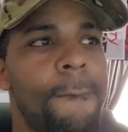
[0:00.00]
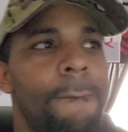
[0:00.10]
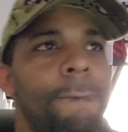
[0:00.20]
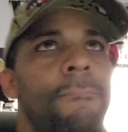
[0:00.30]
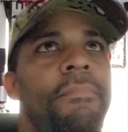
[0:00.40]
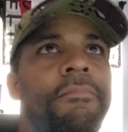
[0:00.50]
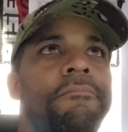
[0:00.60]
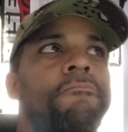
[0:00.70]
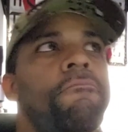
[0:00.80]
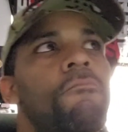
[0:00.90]

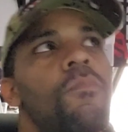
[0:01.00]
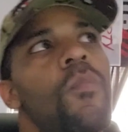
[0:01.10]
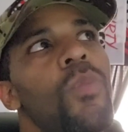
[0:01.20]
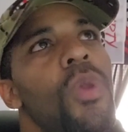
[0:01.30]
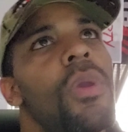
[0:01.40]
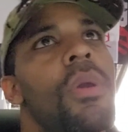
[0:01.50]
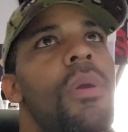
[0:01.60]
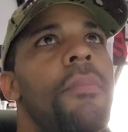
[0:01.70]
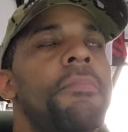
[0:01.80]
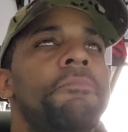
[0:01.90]

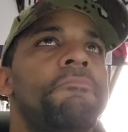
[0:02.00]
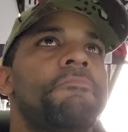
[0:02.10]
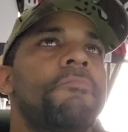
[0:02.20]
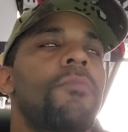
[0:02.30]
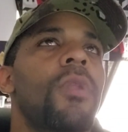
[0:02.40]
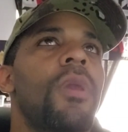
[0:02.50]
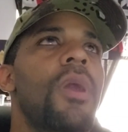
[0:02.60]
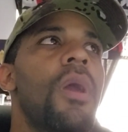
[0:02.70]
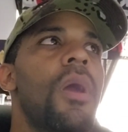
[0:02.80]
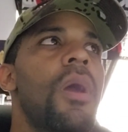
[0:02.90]

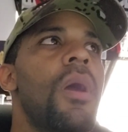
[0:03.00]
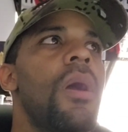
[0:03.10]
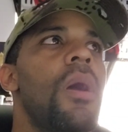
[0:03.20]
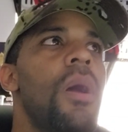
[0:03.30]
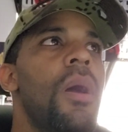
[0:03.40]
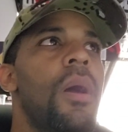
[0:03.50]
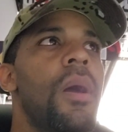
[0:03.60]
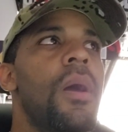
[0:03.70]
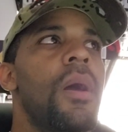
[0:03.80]
Nobody speaks.